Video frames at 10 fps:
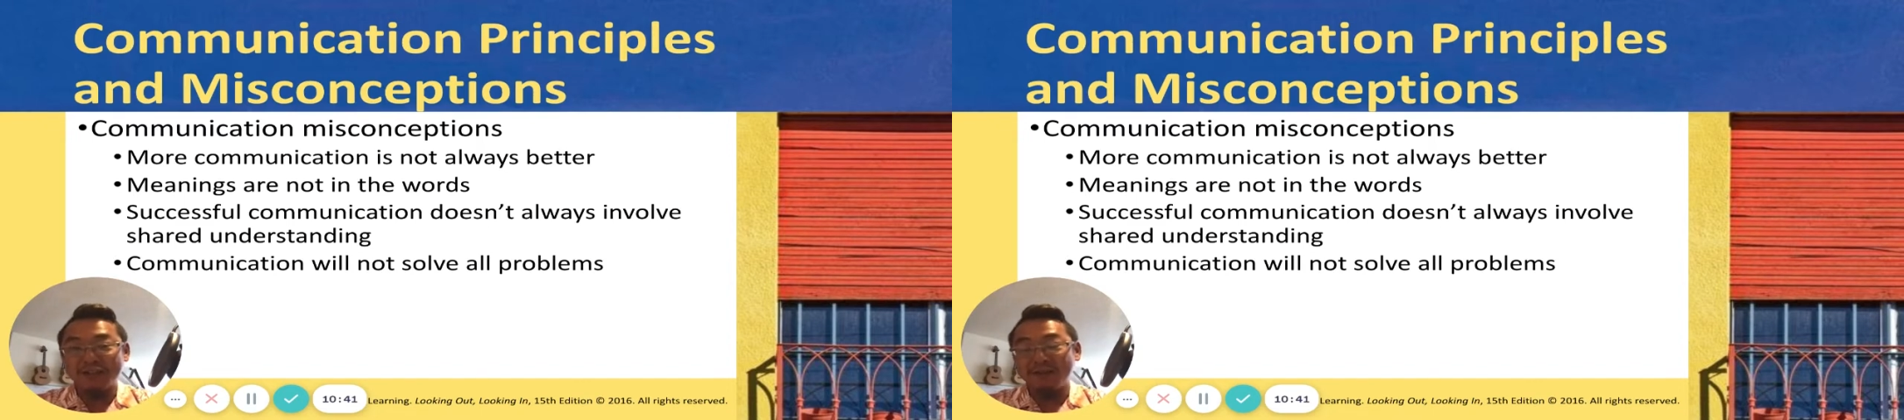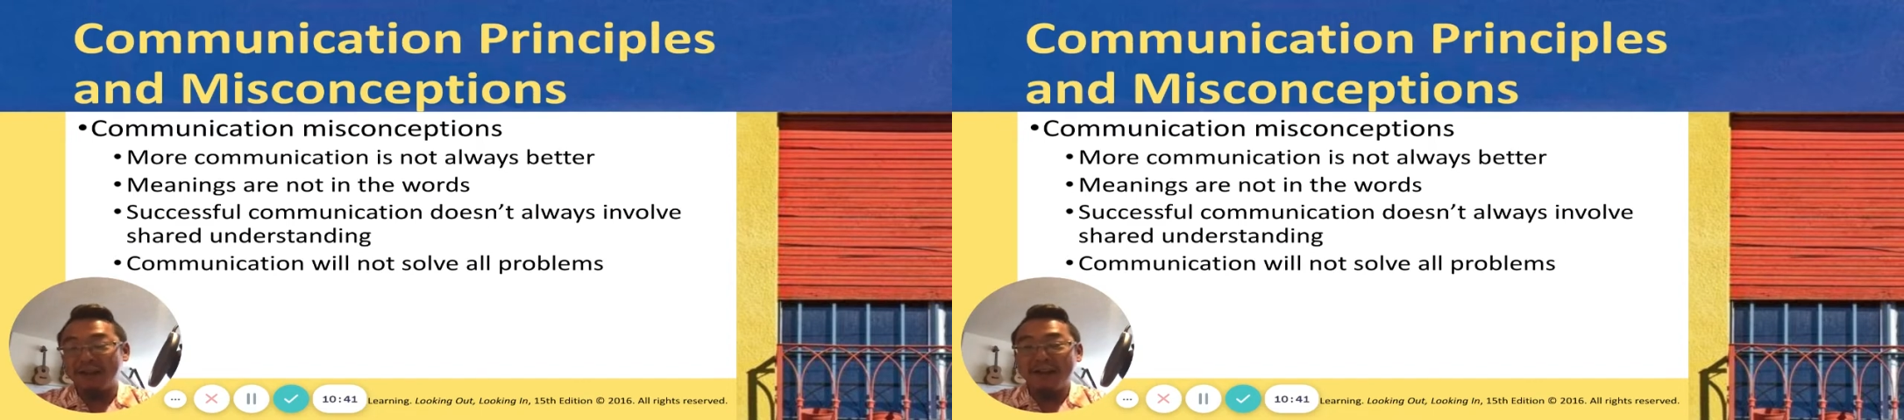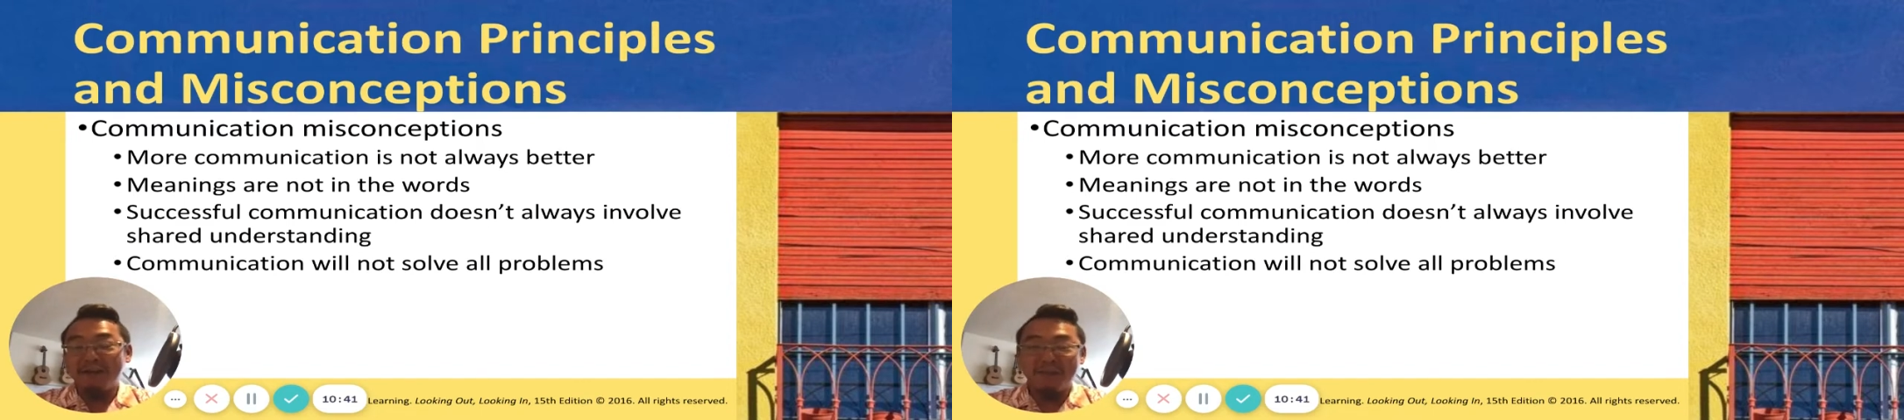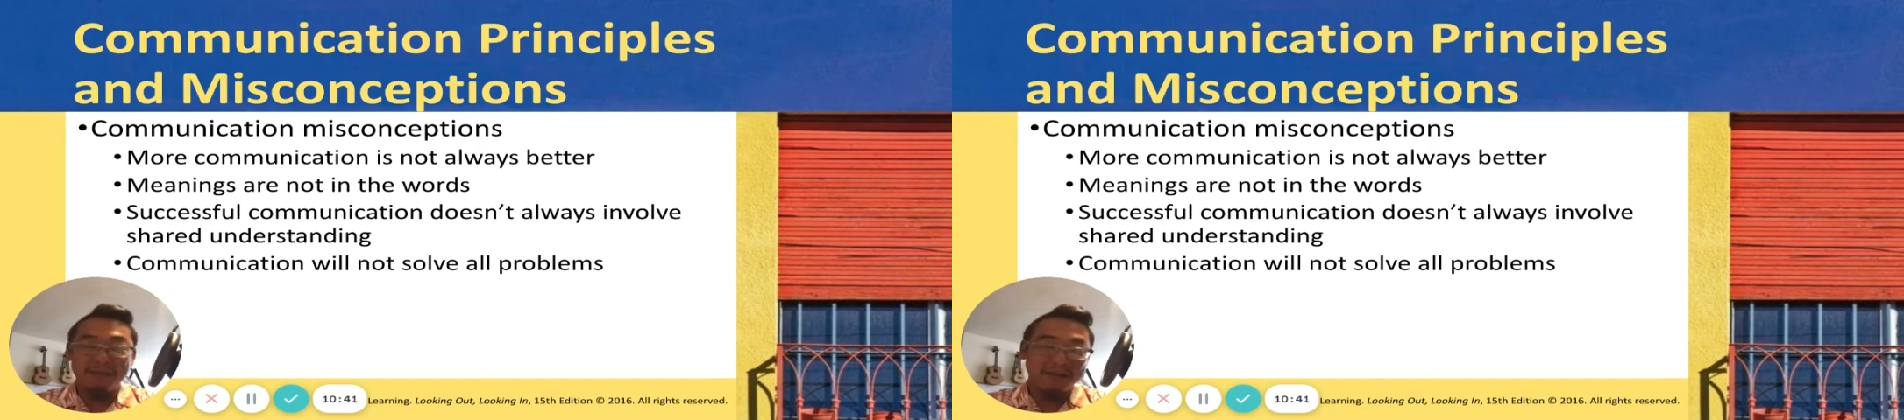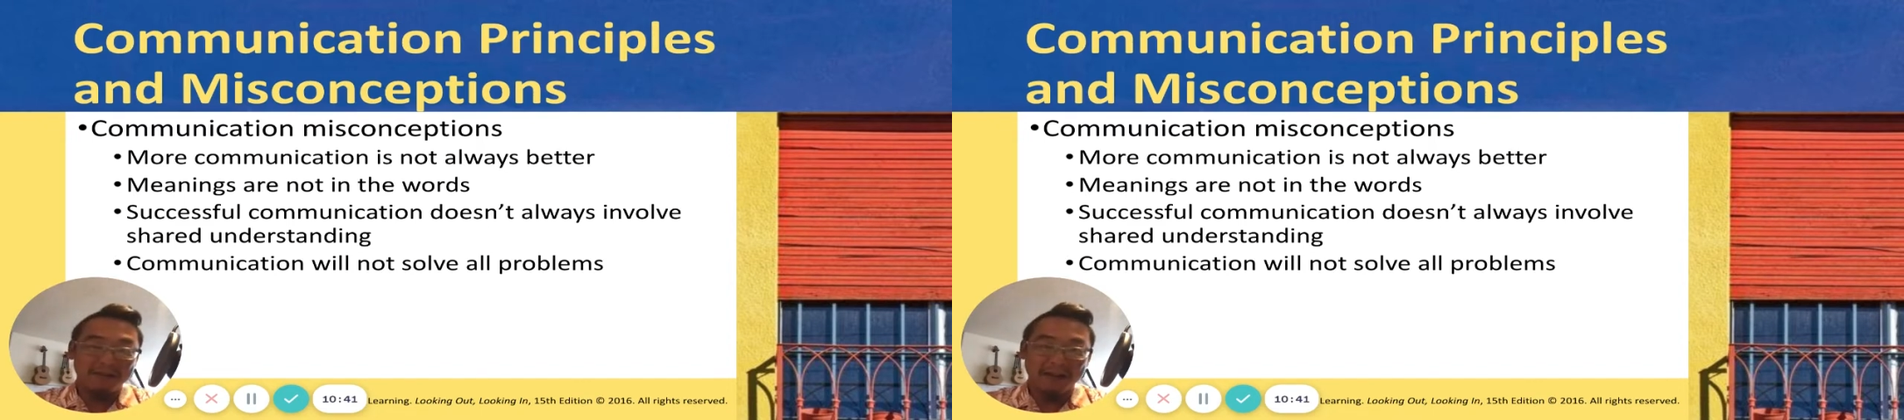and
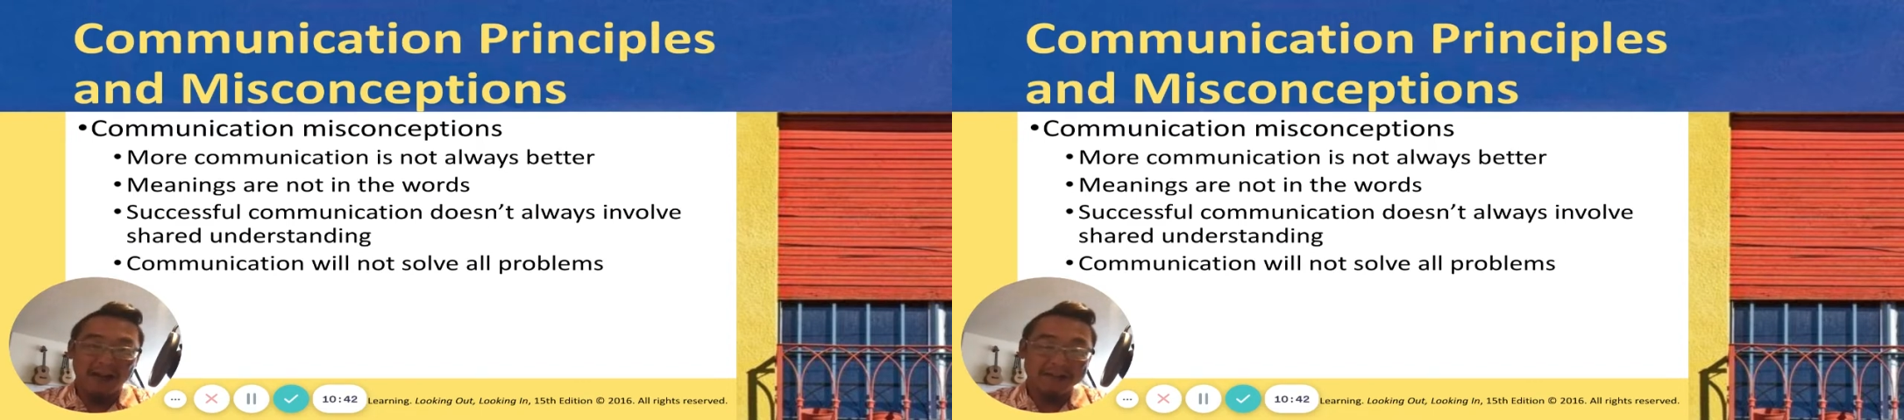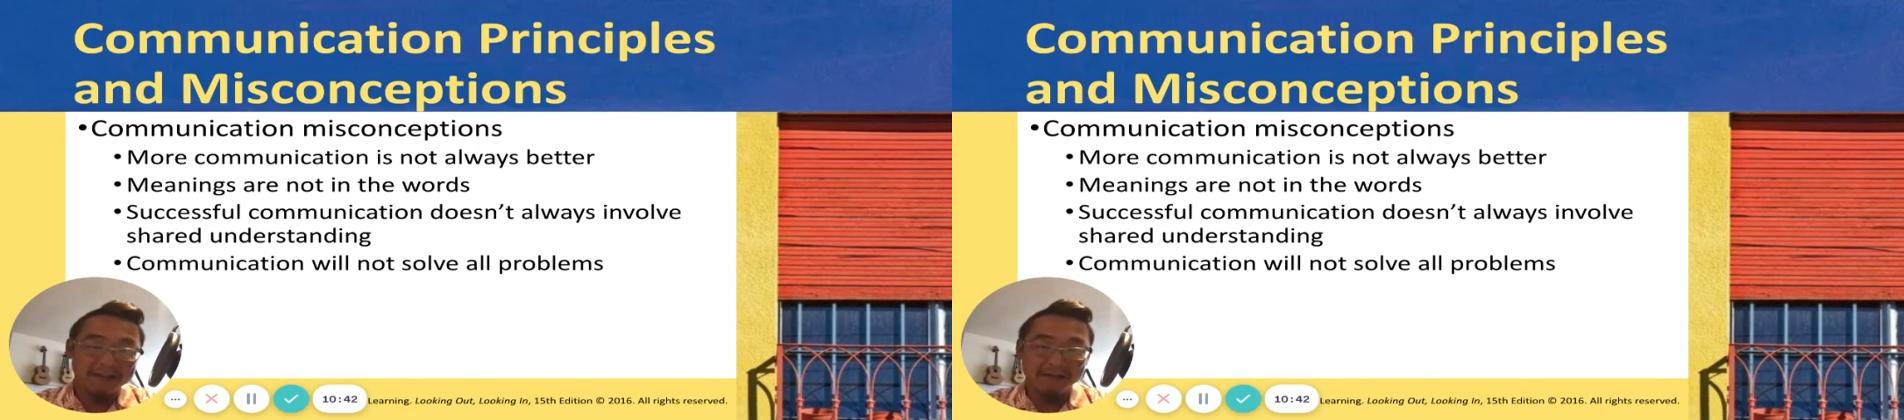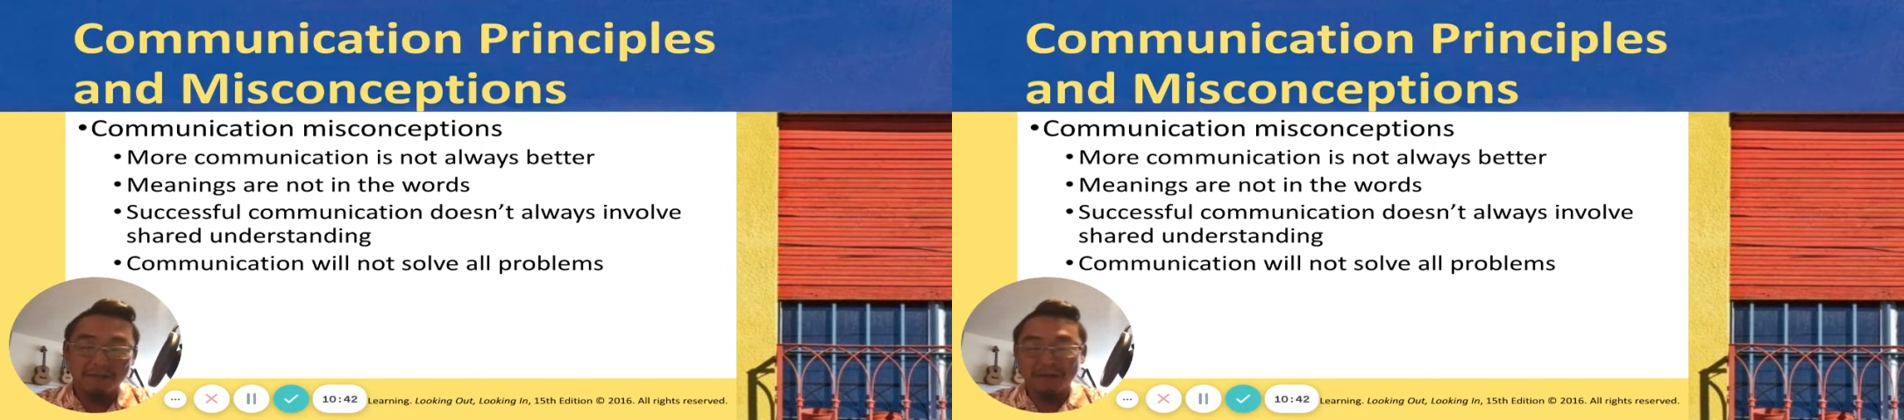maybe they're asking for